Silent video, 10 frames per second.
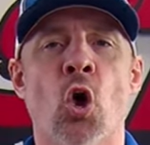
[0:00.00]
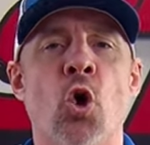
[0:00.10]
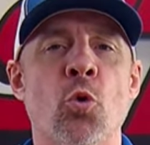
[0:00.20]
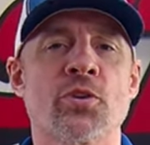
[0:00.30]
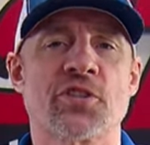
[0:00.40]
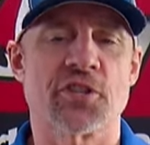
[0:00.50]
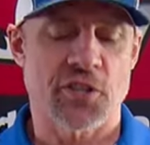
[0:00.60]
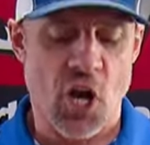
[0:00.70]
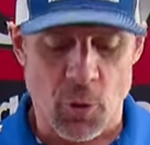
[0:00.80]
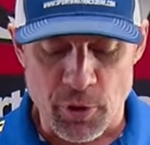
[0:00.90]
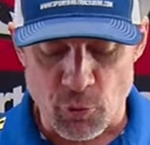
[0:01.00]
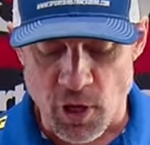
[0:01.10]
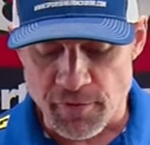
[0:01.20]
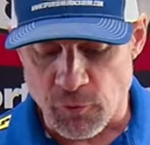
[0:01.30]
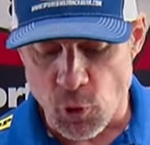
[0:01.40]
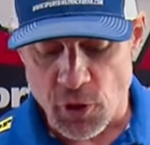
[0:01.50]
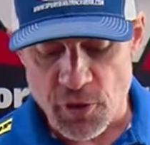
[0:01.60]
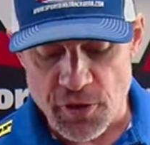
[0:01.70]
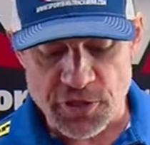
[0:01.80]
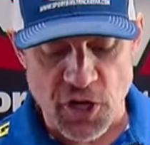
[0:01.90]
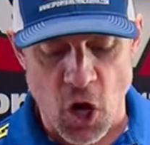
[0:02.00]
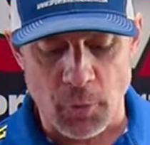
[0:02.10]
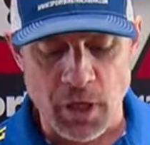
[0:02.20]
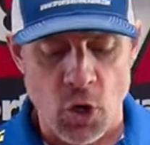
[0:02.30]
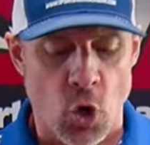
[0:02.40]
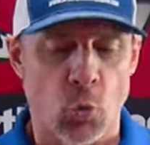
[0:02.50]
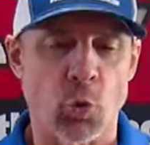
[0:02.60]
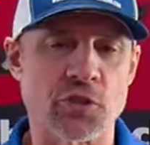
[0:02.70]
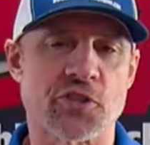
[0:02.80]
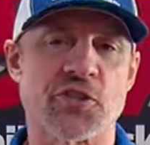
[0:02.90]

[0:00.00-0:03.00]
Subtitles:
Who is this helmet right for? This helmet was